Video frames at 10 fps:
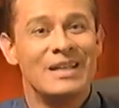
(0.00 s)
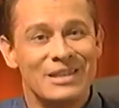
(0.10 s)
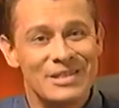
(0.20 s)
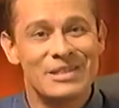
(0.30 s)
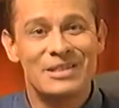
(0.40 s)

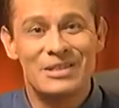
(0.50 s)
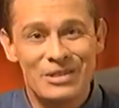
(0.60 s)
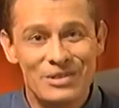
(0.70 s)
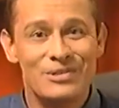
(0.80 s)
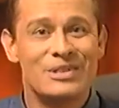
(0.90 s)
listening to
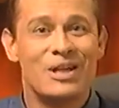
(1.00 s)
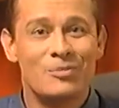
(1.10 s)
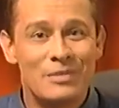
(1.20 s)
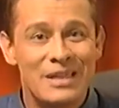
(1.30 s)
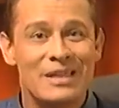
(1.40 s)
you tell
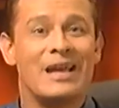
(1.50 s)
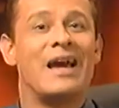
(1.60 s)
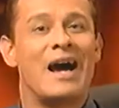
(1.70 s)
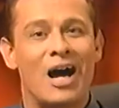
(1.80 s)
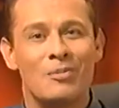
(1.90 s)
me
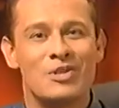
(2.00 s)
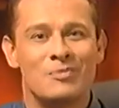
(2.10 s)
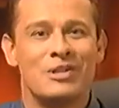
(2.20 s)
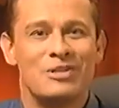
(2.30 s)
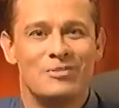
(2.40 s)
how much
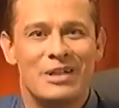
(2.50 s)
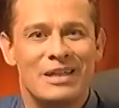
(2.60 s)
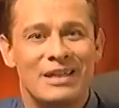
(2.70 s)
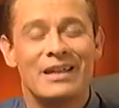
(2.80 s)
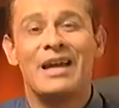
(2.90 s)
money you're
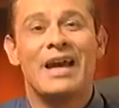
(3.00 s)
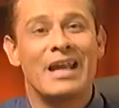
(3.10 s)
making